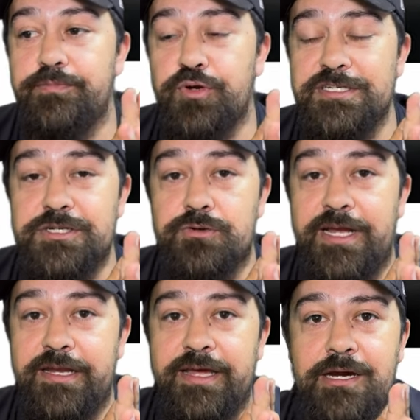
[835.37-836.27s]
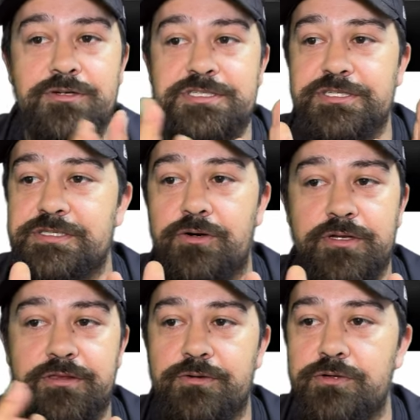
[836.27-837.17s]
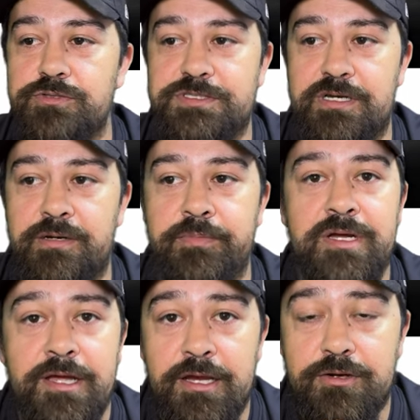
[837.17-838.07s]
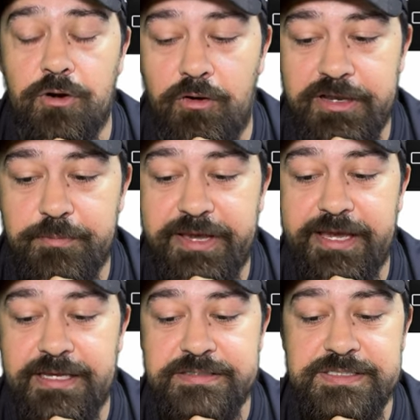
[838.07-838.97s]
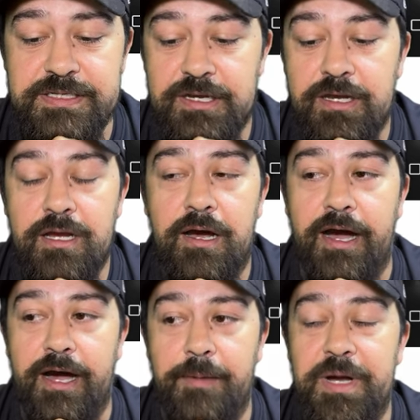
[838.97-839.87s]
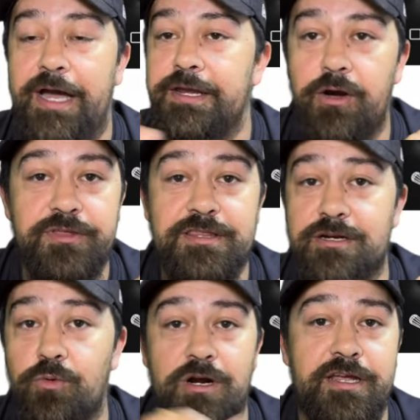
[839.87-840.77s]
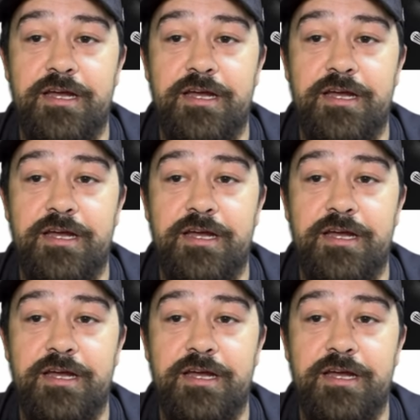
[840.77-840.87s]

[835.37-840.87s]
printer right now is just going through some growing pains. Um, I know that they're working